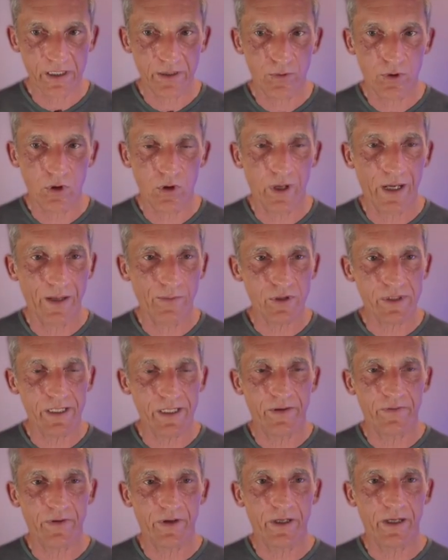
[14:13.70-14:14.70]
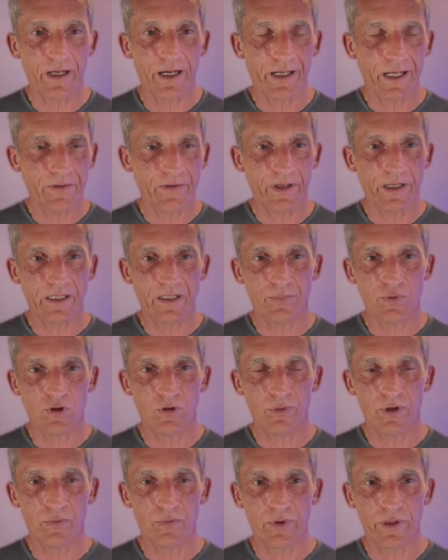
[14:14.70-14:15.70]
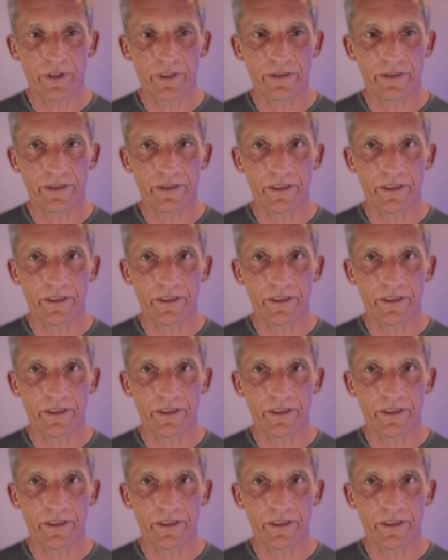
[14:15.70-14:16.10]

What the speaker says: of all, I never had a problem with